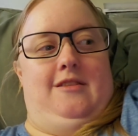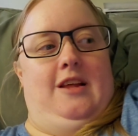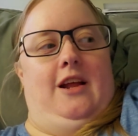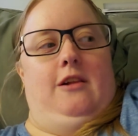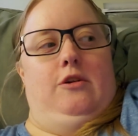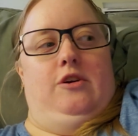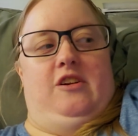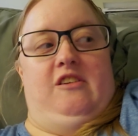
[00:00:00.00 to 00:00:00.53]
They
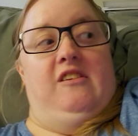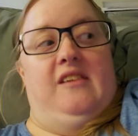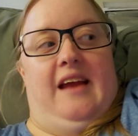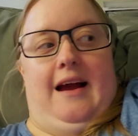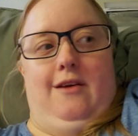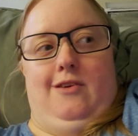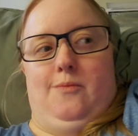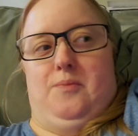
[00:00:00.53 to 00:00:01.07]
look
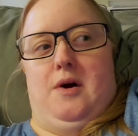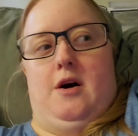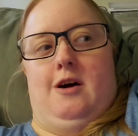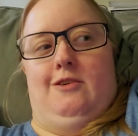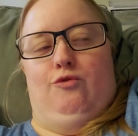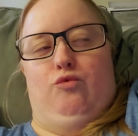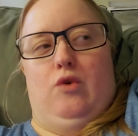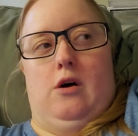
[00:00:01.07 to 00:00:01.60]
down
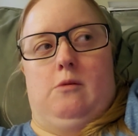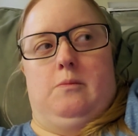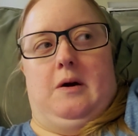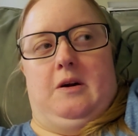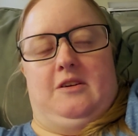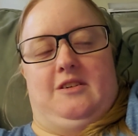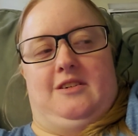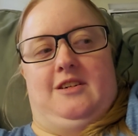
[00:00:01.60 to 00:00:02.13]
upon
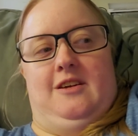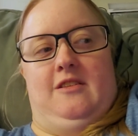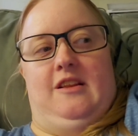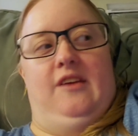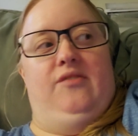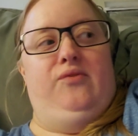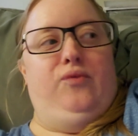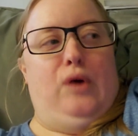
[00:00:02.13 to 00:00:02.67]
Walmart.
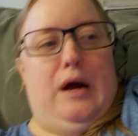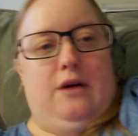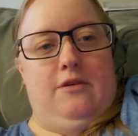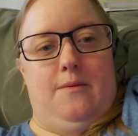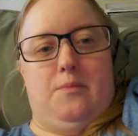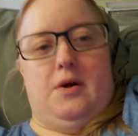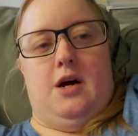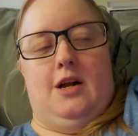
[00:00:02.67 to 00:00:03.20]
They
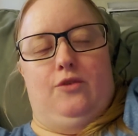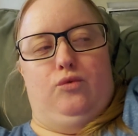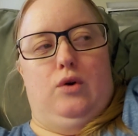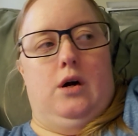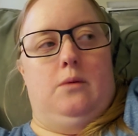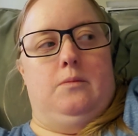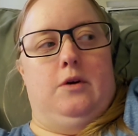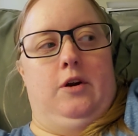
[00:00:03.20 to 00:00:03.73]
frown upon
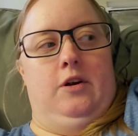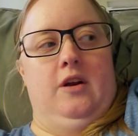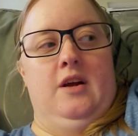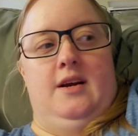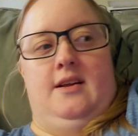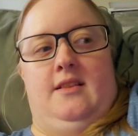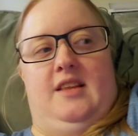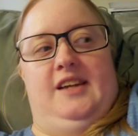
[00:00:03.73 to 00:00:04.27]
Walmart.
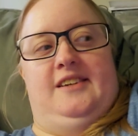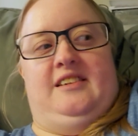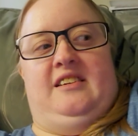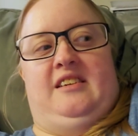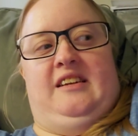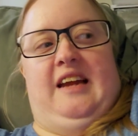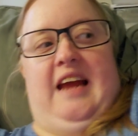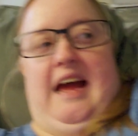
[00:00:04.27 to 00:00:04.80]
They
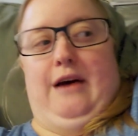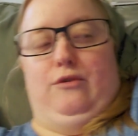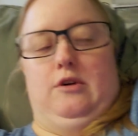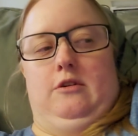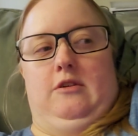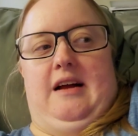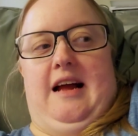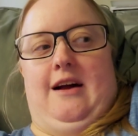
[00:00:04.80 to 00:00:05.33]

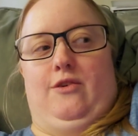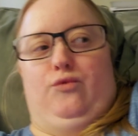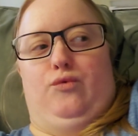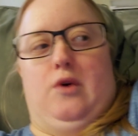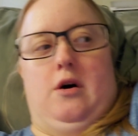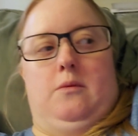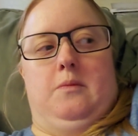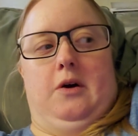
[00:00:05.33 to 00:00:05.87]
scowl at
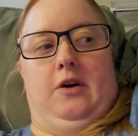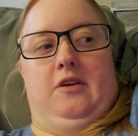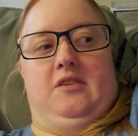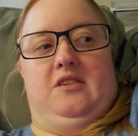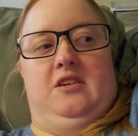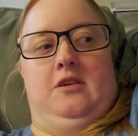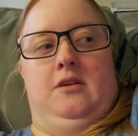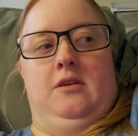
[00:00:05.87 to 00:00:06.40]

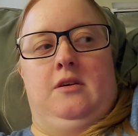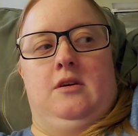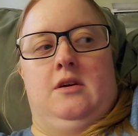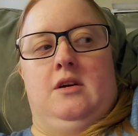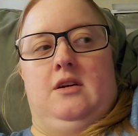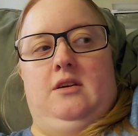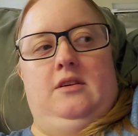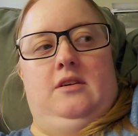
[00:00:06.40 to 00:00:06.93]
Walmart.
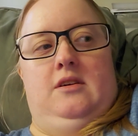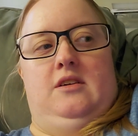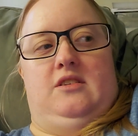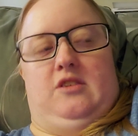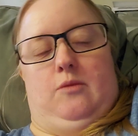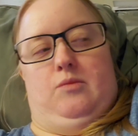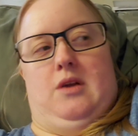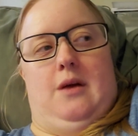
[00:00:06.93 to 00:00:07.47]

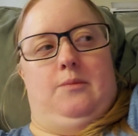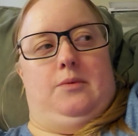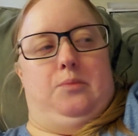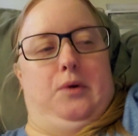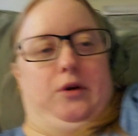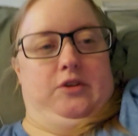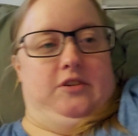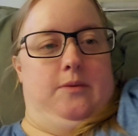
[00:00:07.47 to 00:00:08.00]
Sometimes
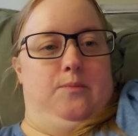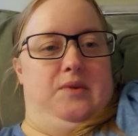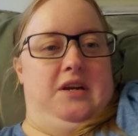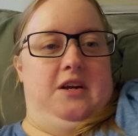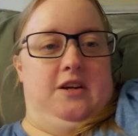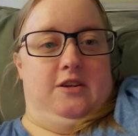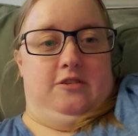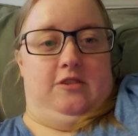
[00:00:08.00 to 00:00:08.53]
person
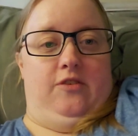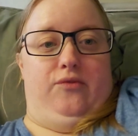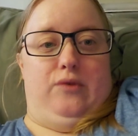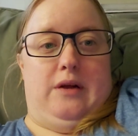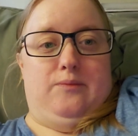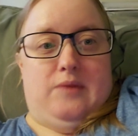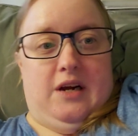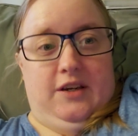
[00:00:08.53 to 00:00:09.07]
B goes to
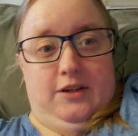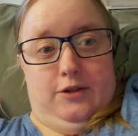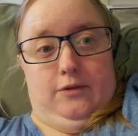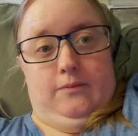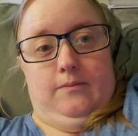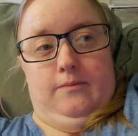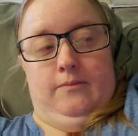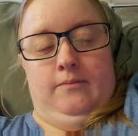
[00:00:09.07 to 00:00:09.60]
Fred
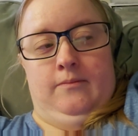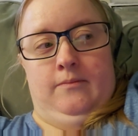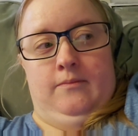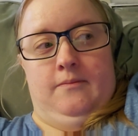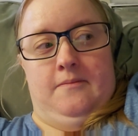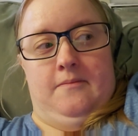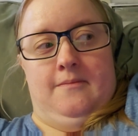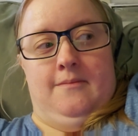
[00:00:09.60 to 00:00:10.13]
Meyer,
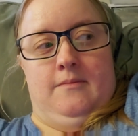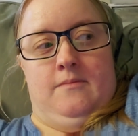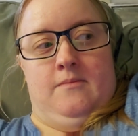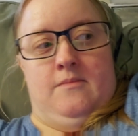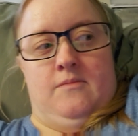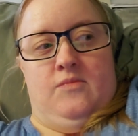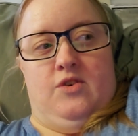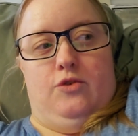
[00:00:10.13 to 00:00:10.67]

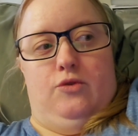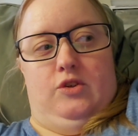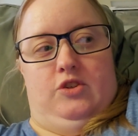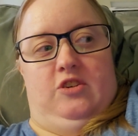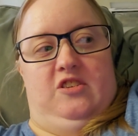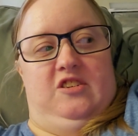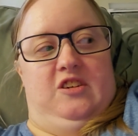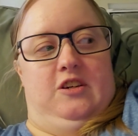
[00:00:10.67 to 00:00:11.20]
which
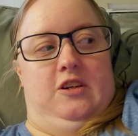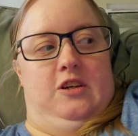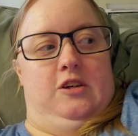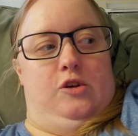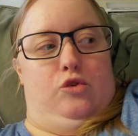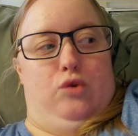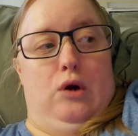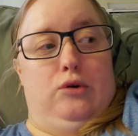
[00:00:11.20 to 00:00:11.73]
is a
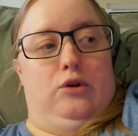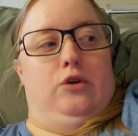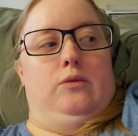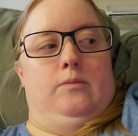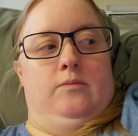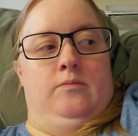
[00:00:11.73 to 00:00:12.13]
Kroger.